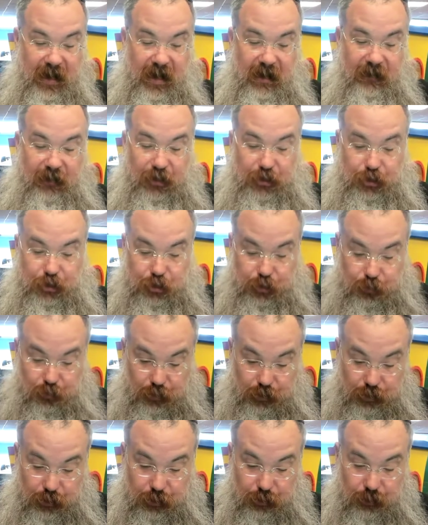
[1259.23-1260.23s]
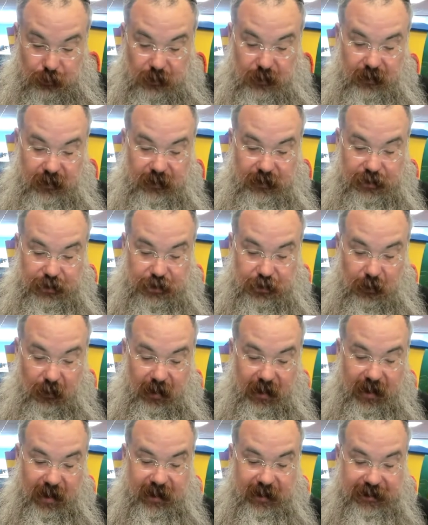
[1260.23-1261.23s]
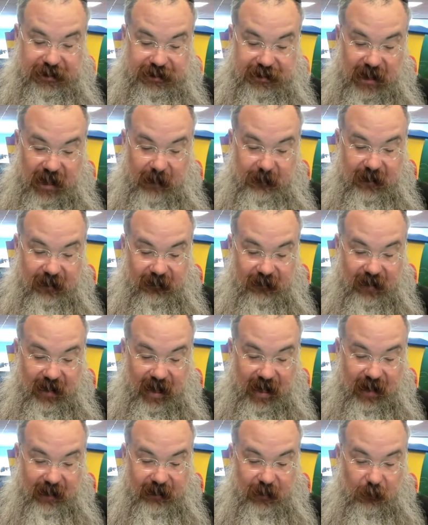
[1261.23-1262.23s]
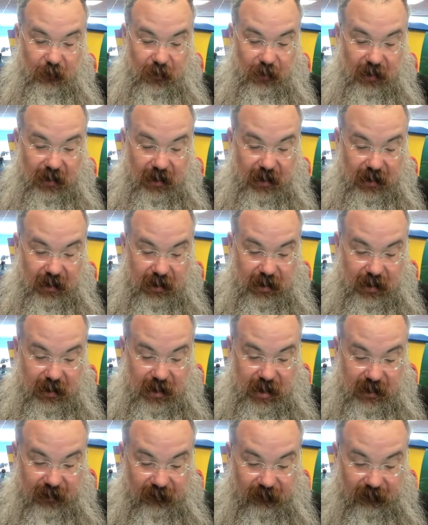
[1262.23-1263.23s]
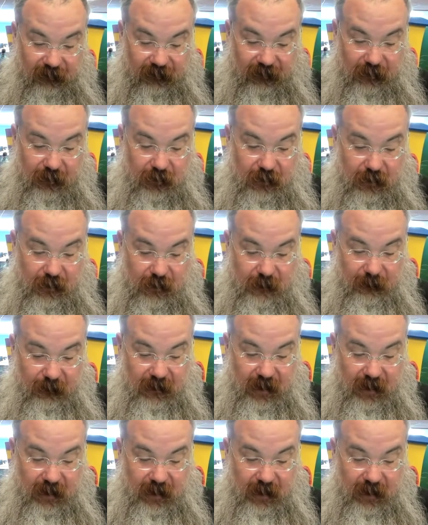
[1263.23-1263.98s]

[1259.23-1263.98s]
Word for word: The true joy in Hashem, his God, that will ensue